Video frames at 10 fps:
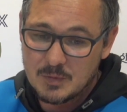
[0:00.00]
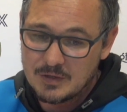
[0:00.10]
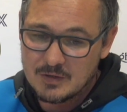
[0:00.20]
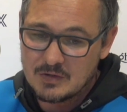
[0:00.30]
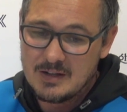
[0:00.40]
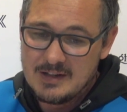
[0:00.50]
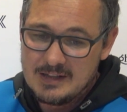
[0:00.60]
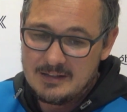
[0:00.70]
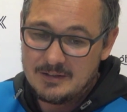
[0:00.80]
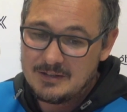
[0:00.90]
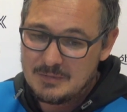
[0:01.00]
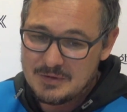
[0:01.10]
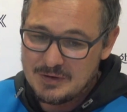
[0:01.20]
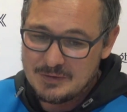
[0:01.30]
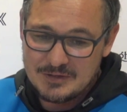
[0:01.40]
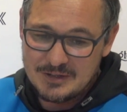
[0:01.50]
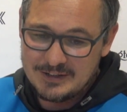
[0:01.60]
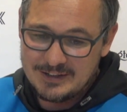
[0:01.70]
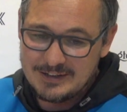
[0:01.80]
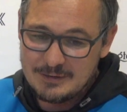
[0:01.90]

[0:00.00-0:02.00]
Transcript: because the teams around us aren't getting any